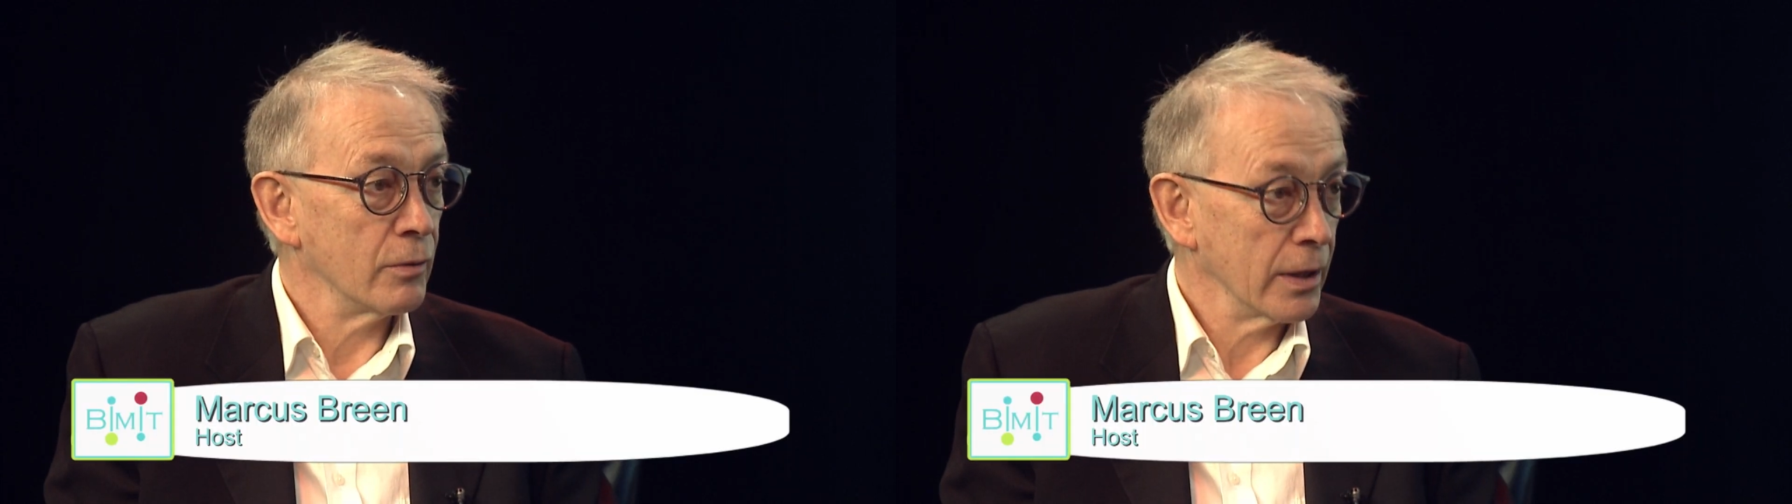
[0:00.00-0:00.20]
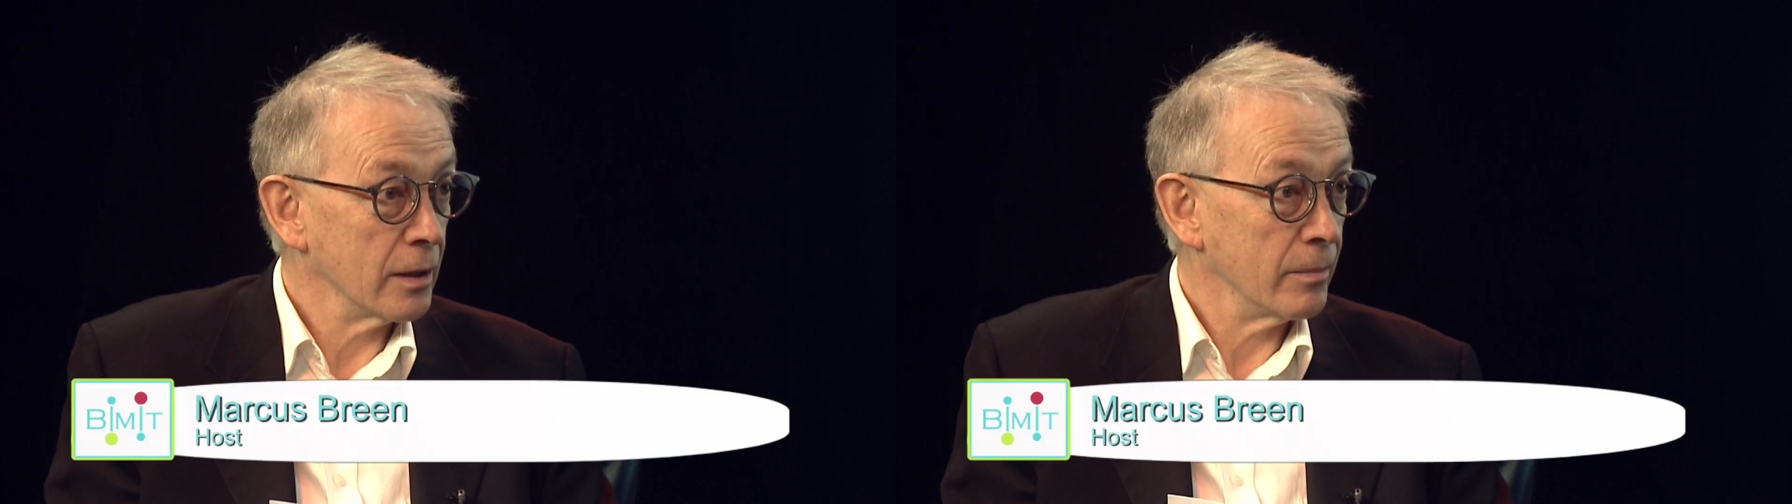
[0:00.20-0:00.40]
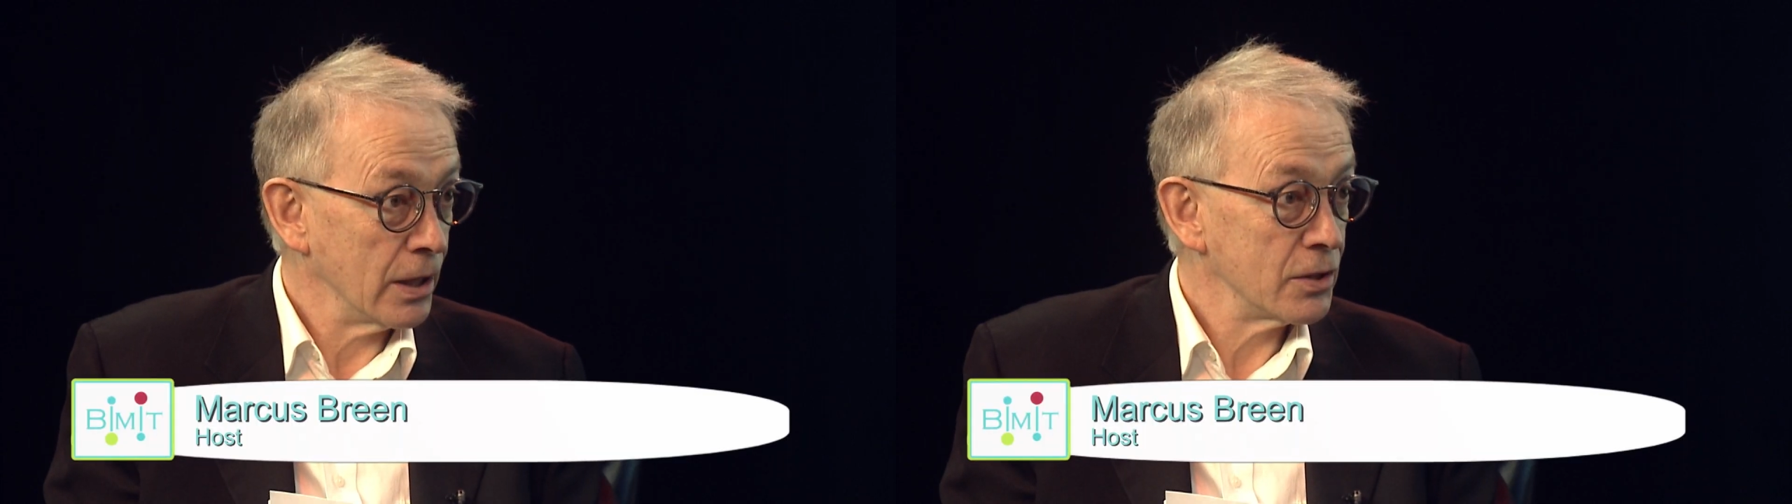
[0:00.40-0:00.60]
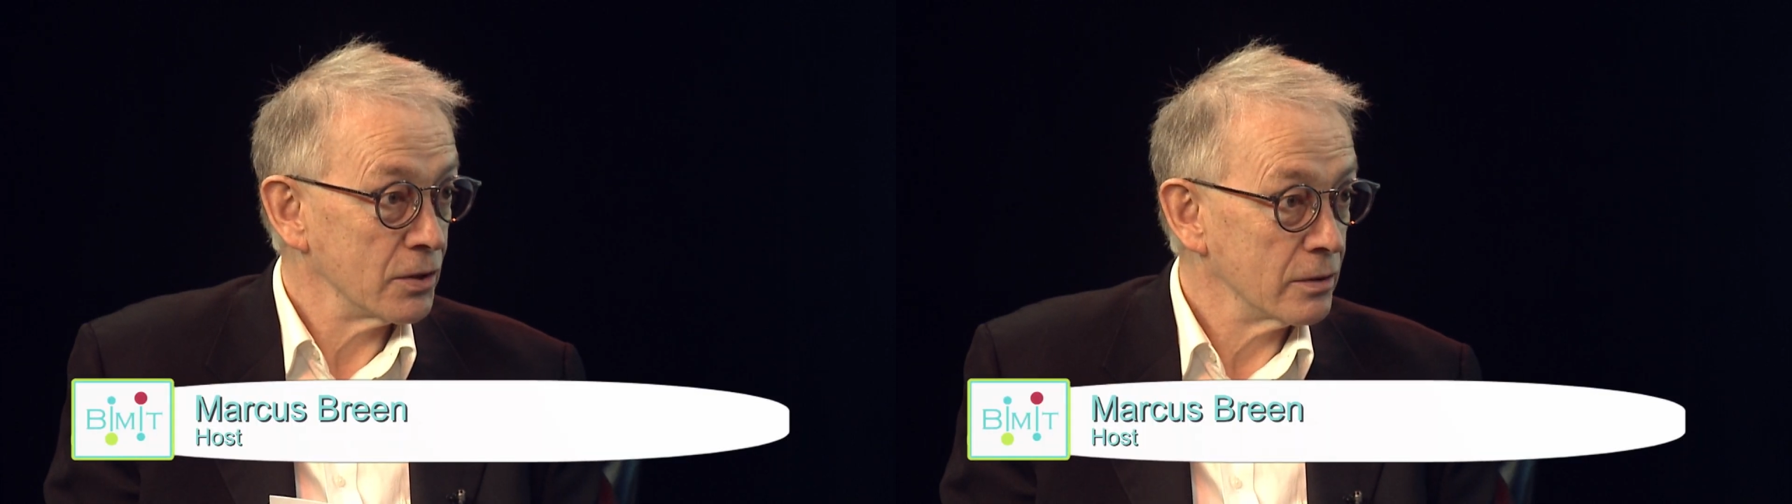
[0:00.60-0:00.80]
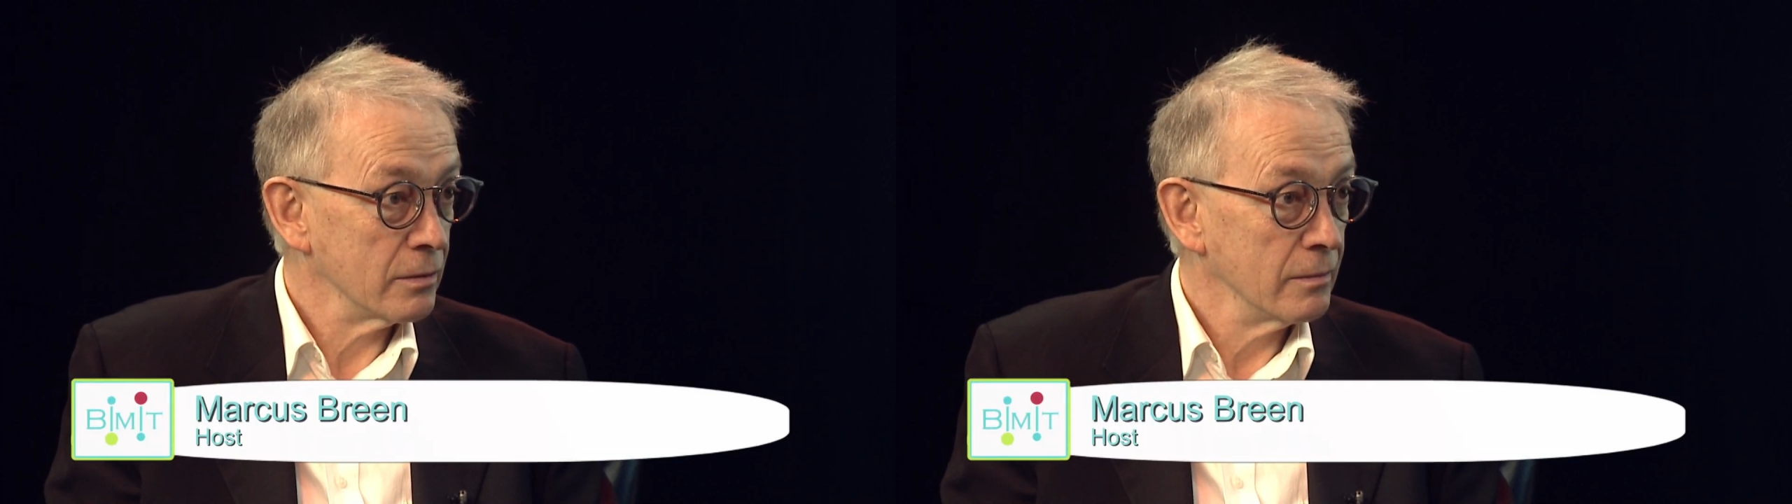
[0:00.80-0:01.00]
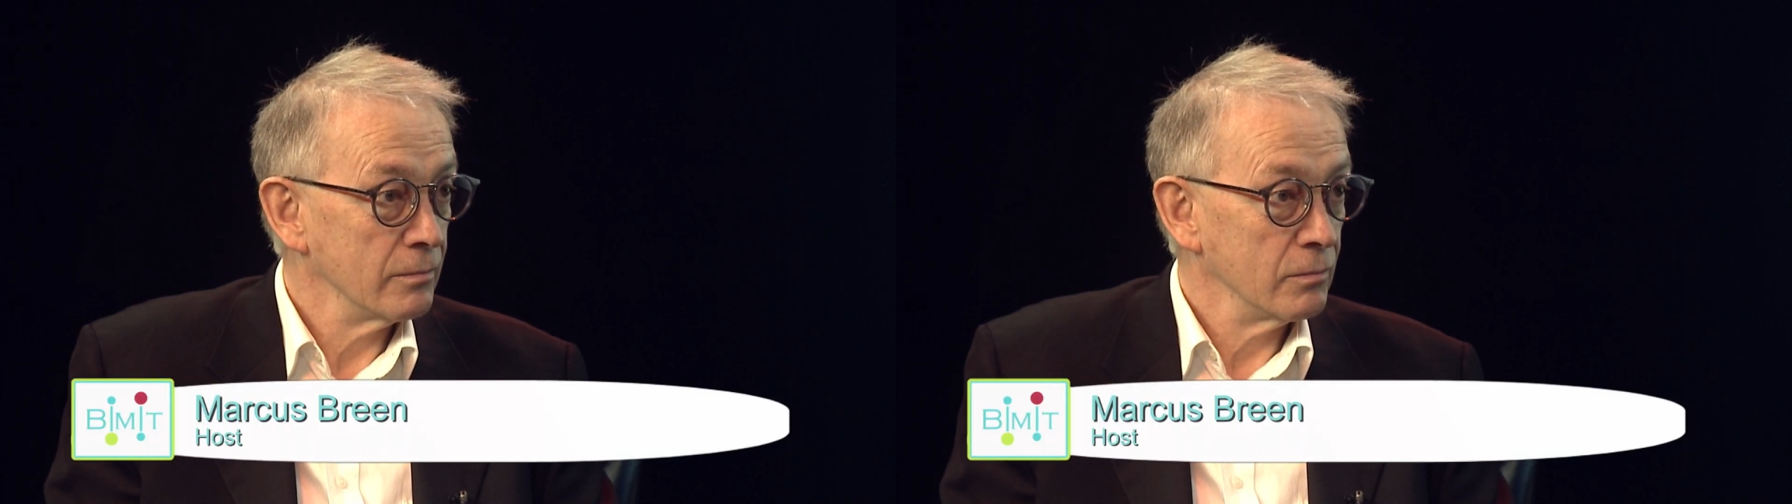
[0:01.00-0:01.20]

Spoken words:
on a regular basis.